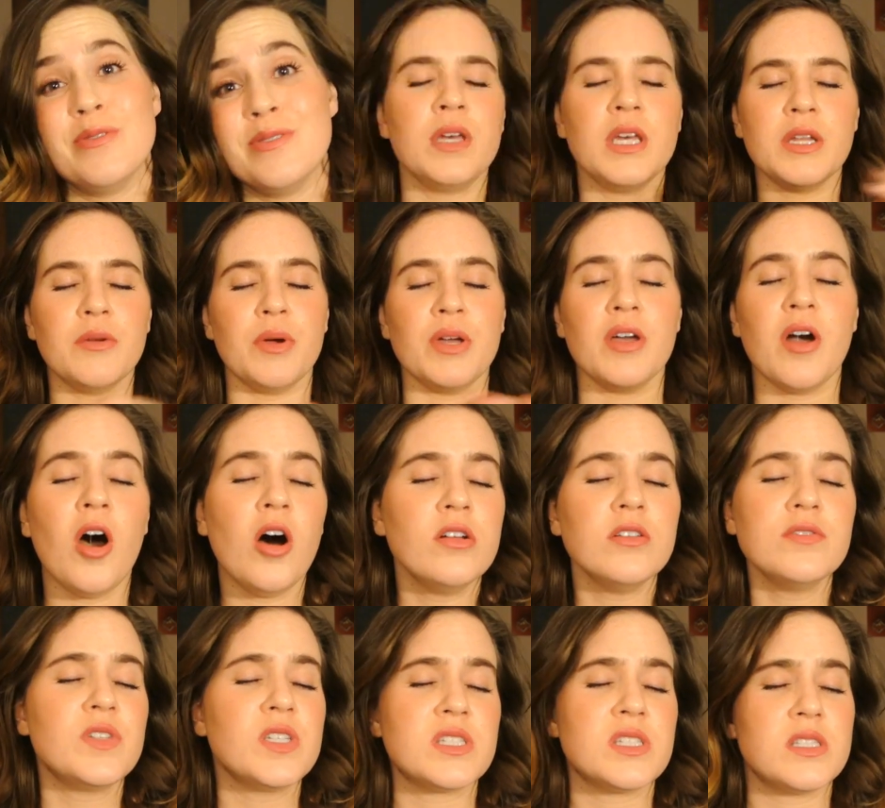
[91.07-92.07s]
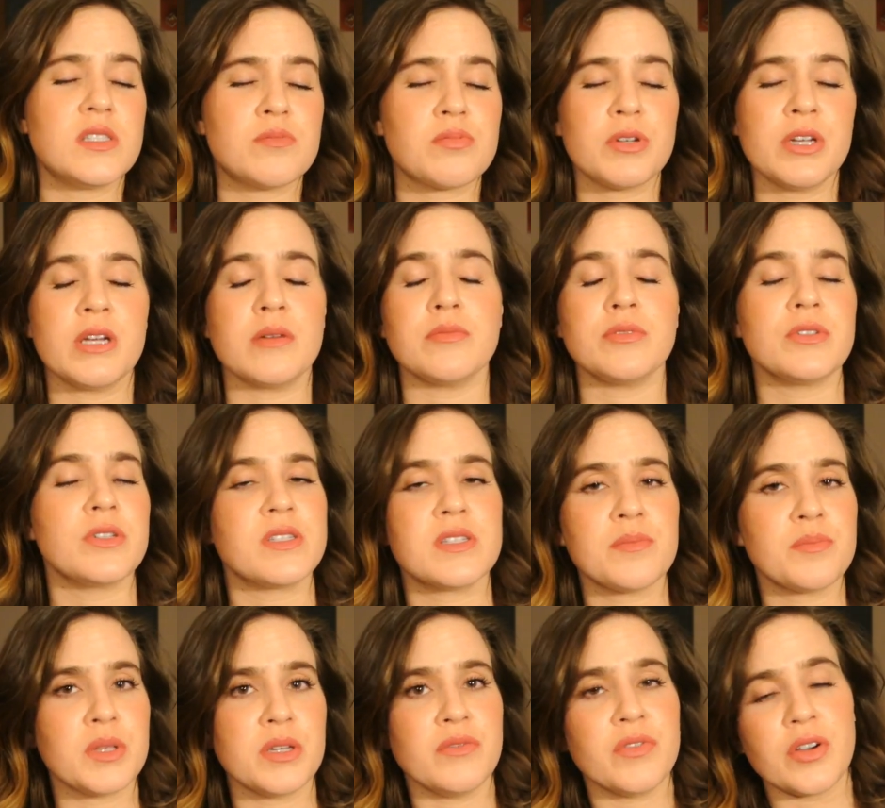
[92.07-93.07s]
Anyway, all of this is preamble to
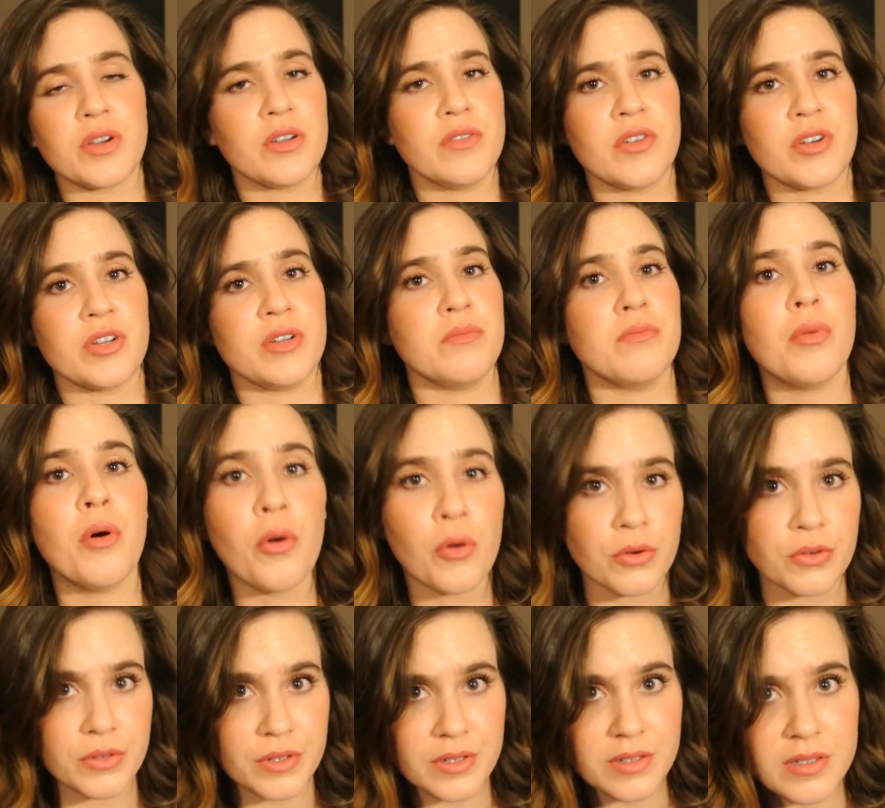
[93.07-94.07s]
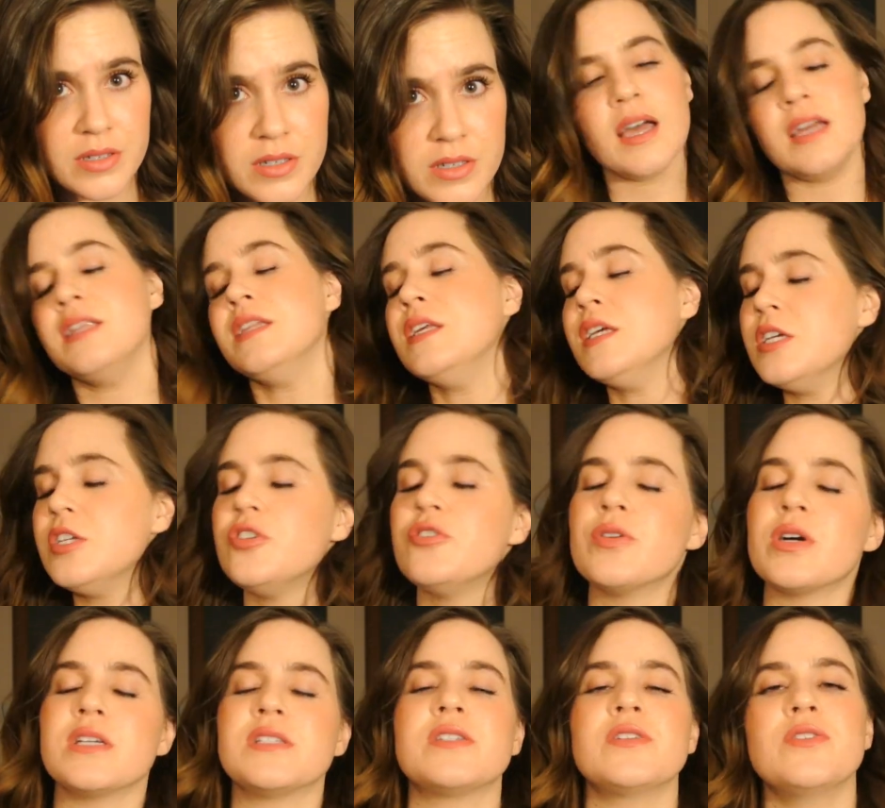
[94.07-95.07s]
something very, very important. I need you
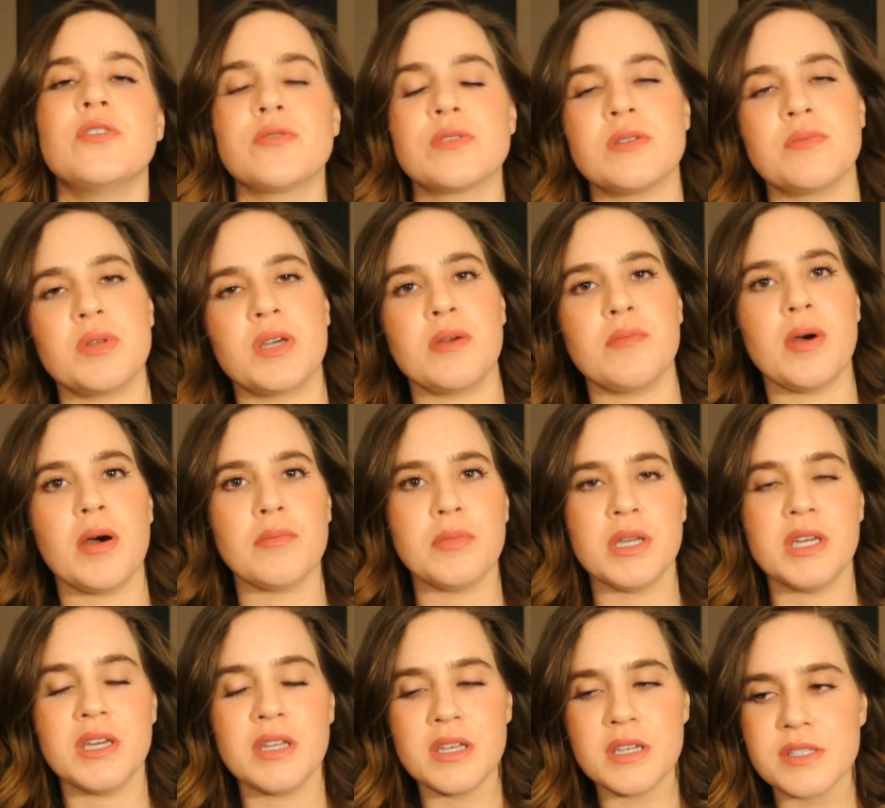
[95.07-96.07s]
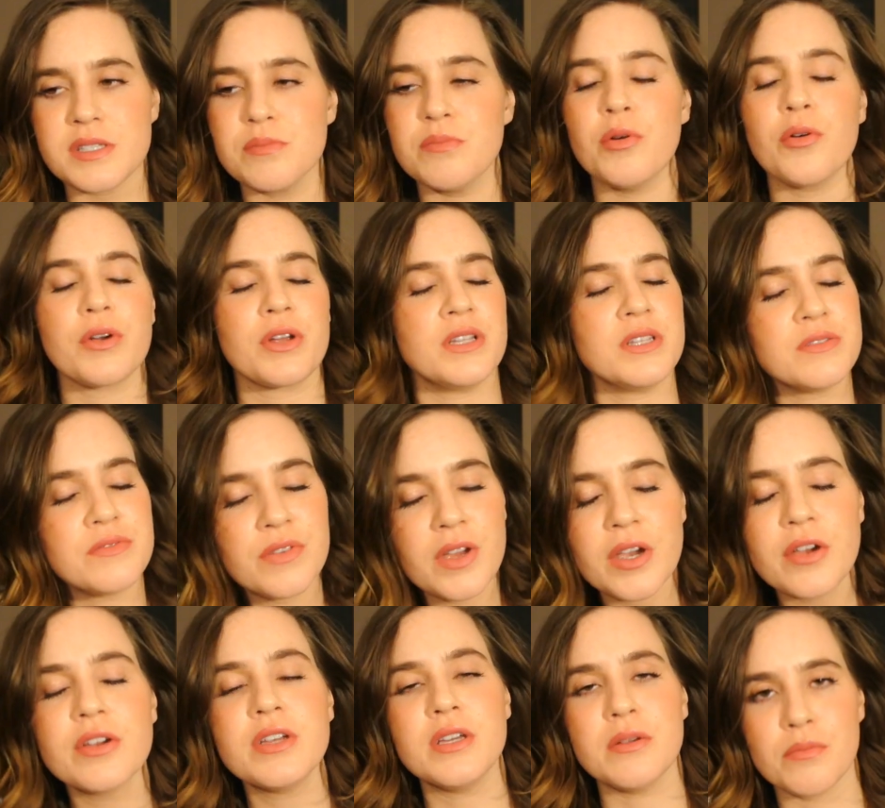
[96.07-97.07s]
guys to know something about me. It is important. It's
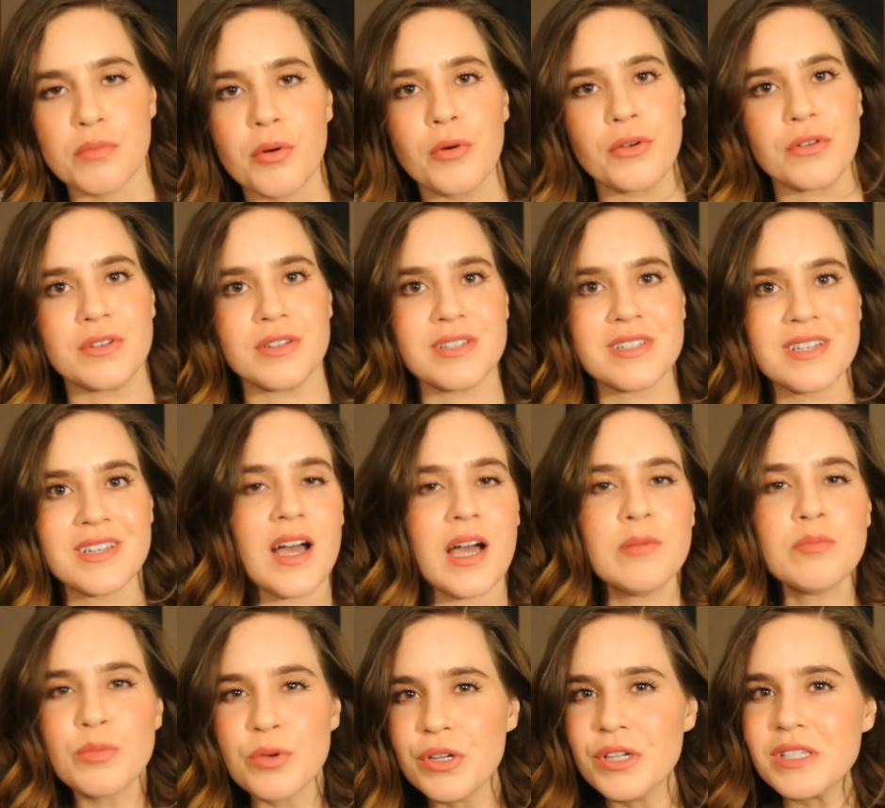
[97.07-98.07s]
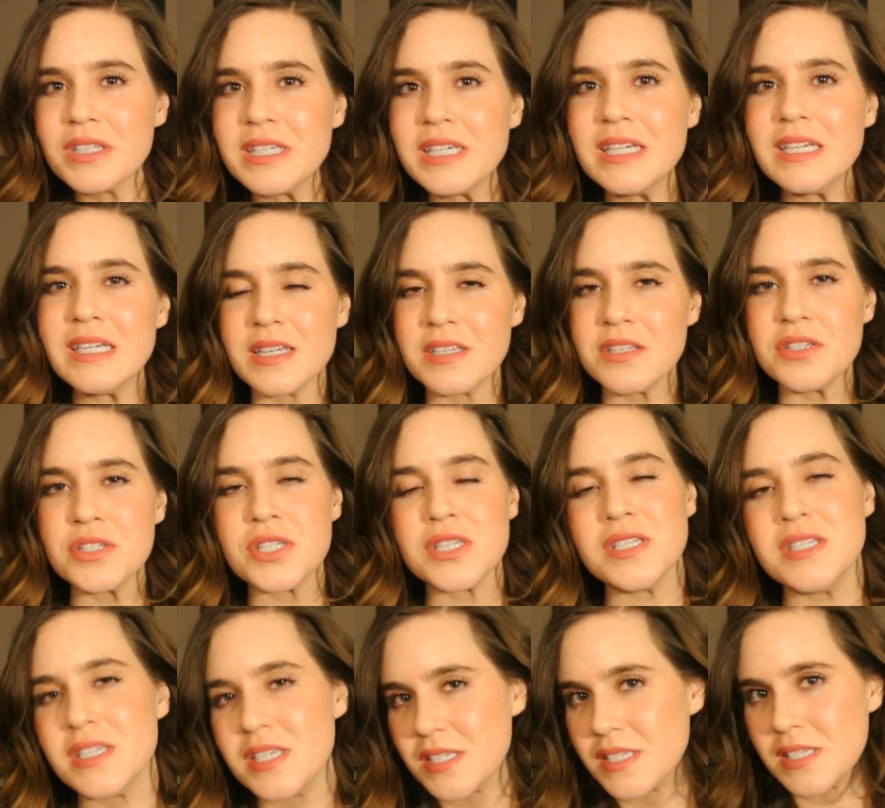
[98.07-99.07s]
very important. I'm really into
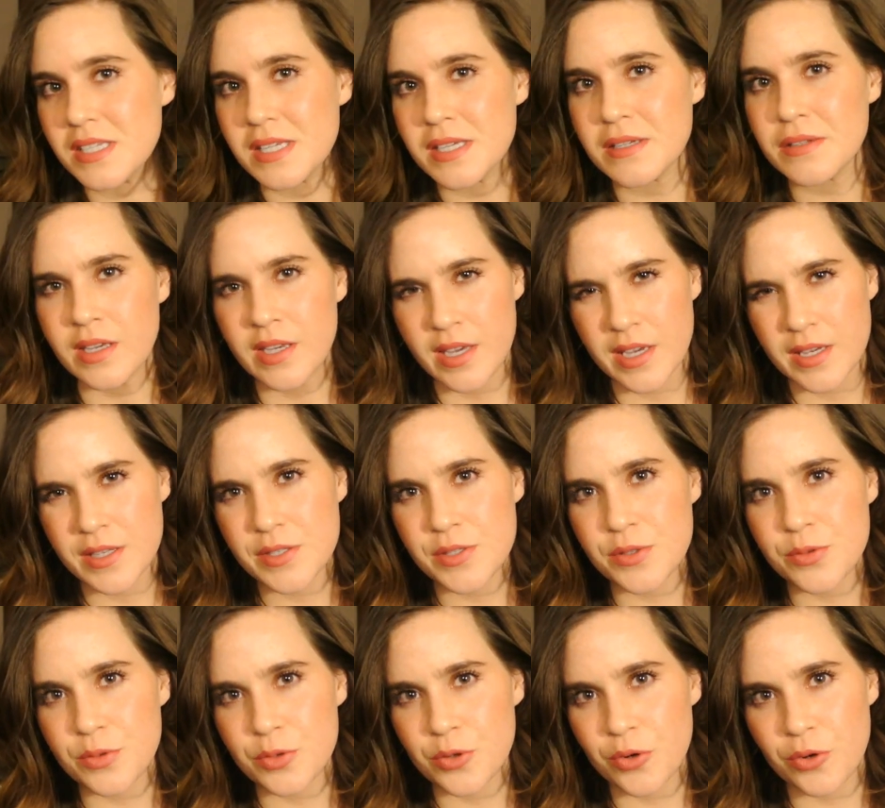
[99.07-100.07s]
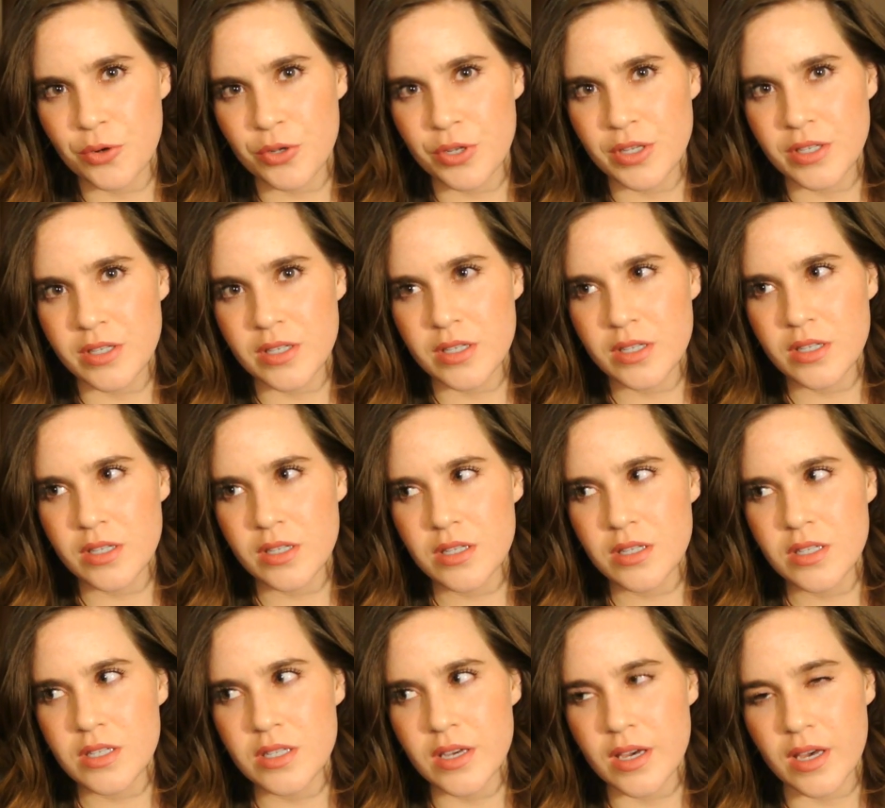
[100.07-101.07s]
Disney, in case you couldn't
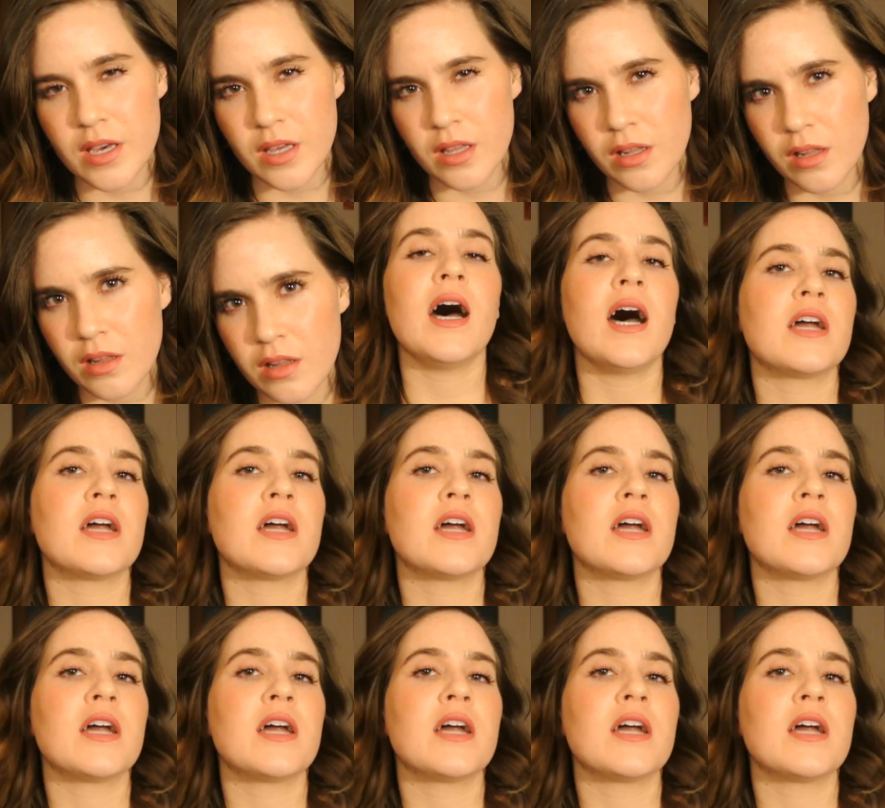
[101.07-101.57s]
tell.